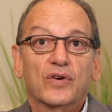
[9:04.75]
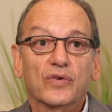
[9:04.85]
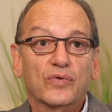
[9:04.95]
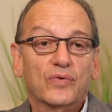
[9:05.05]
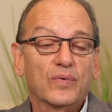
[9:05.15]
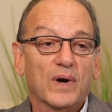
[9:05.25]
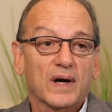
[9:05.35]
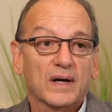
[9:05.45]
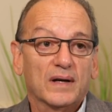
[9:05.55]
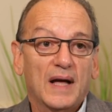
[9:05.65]
who
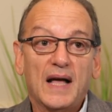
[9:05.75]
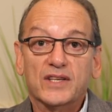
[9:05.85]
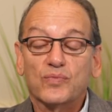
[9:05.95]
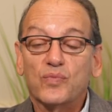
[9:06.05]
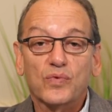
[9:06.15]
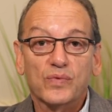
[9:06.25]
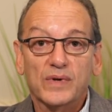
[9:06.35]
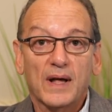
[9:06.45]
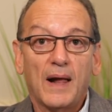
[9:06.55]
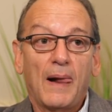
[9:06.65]
has a
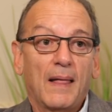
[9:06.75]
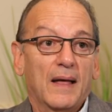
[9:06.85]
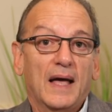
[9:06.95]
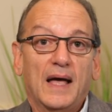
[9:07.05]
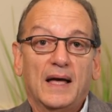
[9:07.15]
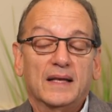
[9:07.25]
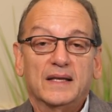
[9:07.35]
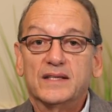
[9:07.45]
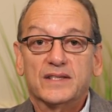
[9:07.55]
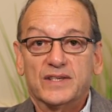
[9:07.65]
wound and
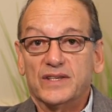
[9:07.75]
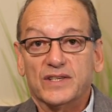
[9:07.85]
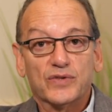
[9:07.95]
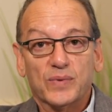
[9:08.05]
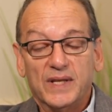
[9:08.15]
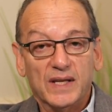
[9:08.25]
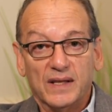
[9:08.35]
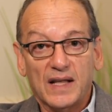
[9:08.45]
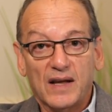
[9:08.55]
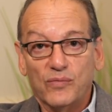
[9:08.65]
needs assistance with
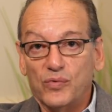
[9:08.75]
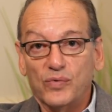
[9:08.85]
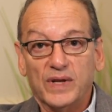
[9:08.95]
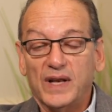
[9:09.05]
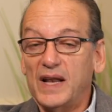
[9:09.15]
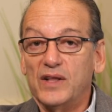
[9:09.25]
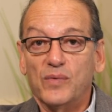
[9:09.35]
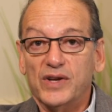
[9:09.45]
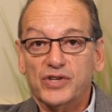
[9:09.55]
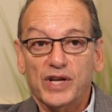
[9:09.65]
healing that wound in any
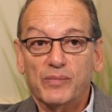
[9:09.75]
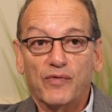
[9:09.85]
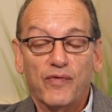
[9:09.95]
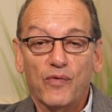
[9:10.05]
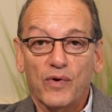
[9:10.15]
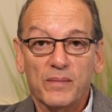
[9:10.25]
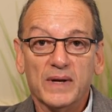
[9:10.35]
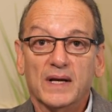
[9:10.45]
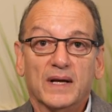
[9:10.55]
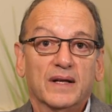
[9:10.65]
way, shape, or form.
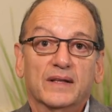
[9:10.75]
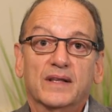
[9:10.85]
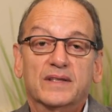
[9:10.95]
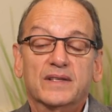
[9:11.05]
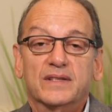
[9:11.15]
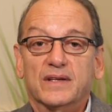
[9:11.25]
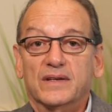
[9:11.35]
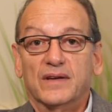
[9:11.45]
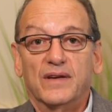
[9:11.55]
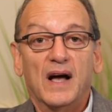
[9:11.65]
This is
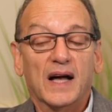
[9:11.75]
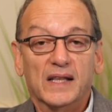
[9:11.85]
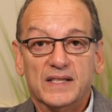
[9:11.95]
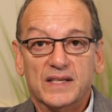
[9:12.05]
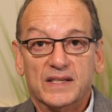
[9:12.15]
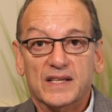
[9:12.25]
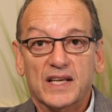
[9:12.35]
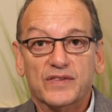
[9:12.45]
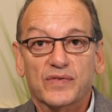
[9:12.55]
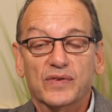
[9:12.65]
a highly
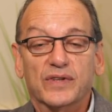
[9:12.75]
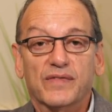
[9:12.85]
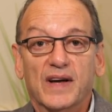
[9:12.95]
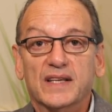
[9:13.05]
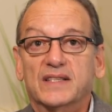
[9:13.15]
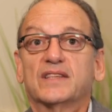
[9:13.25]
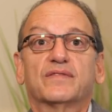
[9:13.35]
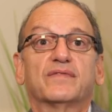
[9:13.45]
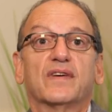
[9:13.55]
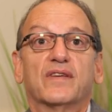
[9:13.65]
successful device that's
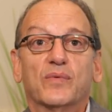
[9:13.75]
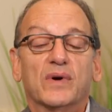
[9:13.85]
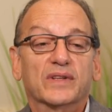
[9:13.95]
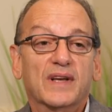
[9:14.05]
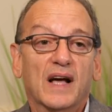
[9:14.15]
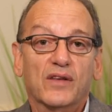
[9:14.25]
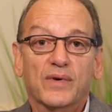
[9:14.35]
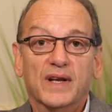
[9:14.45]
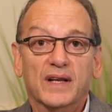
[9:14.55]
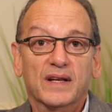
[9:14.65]
very well
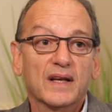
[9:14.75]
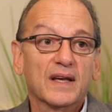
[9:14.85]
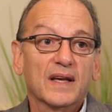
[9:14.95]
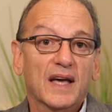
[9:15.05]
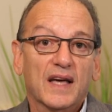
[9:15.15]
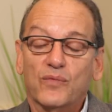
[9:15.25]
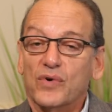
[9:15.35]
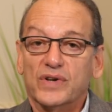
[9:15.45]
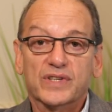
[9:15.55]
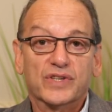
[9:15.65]
tolerated and
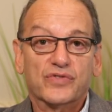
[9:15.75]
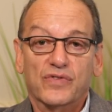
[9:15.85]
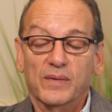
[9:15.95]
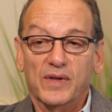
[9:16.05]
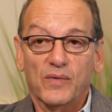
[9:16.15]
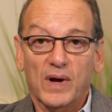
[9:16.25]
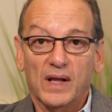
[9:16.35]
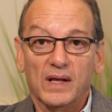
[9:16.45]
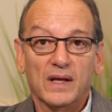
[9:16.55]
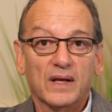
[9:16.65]
works extremely
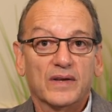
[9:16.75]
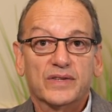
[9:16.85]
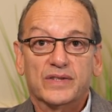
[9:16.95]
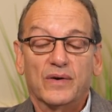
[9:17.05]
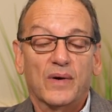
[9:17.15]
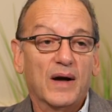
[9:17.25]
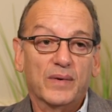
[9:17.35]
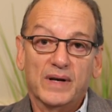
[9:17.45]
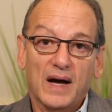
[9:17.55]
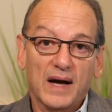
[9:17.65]
well. So I
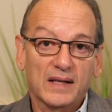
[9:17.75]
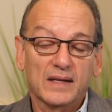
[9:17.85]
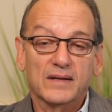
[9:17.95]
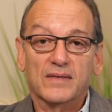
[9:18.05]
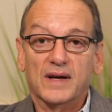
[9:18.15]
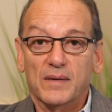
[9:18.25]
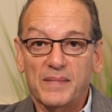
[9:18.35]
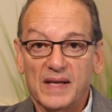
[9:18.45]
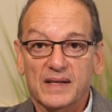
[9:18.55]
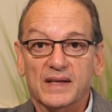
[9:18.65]
would highly
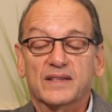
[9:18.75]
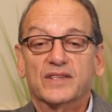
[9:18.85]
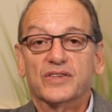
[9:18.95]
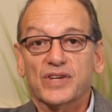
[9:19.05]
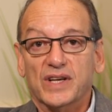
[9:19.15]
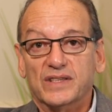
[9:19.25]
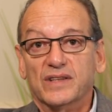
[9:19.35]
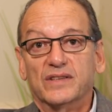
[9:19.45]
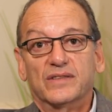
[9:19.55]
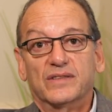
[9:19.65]
recommend it and suggest
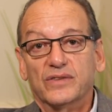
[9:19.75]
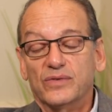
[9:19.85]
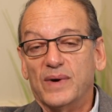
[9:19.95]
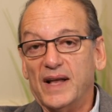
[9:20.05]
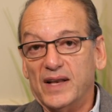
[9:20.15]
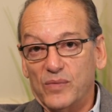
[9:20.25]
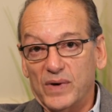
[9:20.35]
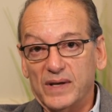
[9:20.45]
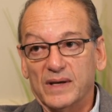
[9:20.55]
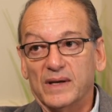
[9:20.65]
it to
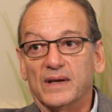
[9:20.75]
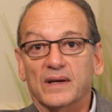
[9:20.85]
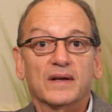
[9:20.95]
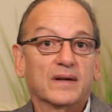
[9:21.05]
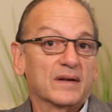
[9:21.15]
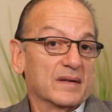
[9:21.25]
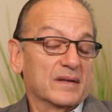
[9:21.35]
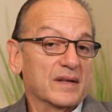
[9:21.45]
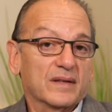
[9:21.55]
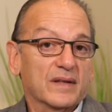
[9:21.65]
anyone.
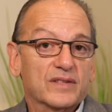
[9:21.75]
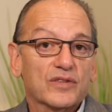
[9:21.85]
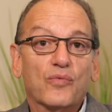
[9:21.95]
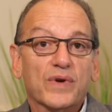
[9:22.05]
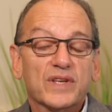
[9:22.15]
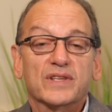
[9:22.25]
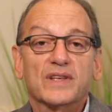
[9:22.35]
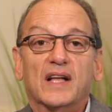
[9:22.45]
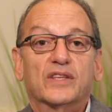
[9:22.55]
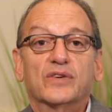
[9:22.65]
There's no reason
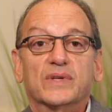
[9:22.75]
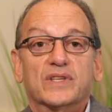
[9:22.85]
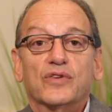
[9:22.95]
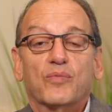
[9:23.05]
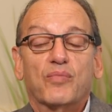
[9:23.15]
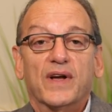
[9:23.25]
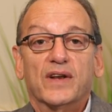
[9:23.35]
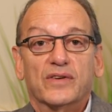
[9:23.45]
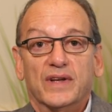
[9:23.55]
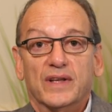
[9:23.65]
not to. It's a
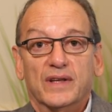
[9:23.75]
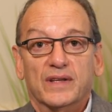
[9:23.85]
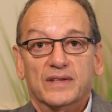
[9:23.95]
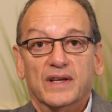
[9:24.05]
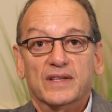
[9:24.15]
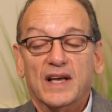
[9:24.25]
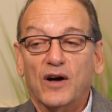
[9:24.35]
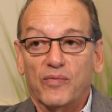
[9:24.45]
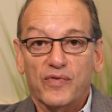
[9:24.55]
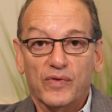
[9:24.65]
no-brainer. It's
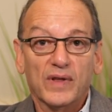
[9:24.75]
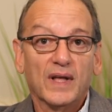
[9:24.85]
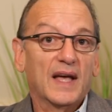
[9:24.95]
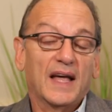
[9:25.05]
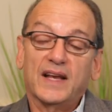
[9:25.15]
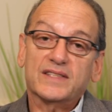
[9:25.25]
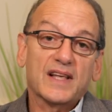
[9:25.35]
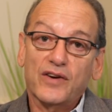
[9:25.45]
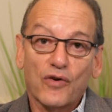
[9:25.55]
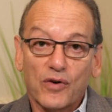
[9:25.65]
helpful, and it's
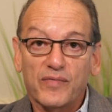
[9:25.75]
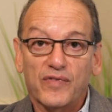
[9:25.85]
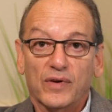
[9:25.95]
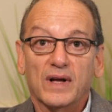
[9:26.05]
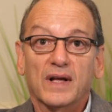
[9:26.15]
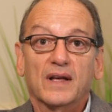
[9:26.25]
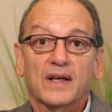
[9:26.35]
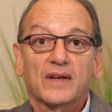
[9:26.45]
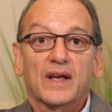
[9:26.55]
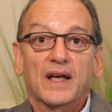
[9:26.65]
not harmful.
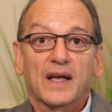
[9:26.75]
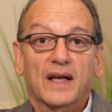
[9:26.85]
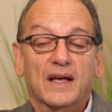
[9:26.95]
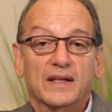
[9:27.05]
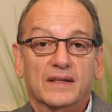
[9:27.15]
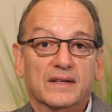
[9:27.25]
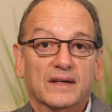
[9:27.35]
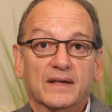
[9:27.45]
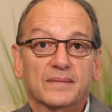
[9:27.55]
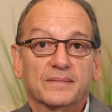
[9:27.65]
And
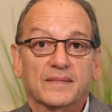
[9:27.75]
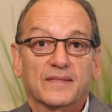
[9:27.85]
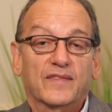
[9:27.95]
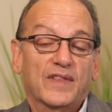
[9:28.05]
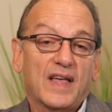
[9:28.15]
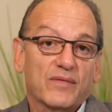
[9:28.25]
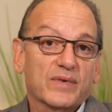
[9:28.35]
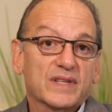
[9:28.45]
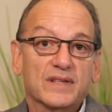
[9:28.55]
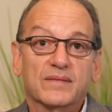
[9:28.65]
for that
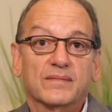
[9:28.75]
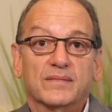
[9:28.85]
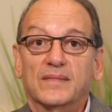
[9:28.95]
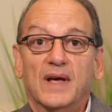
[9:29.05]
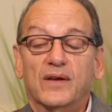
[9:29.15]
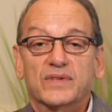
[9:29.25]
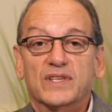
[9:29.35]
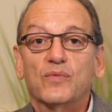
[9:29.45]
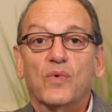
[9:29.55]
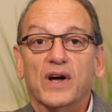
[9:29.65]
reason, I don't
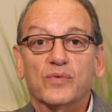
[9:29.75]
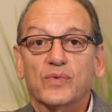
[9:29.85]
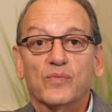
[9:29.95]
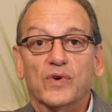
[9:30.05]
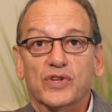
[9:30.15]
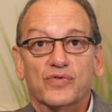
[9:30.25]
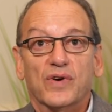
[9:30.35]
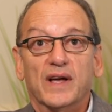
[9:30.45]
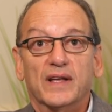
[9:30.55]
see why you wouldn't want to try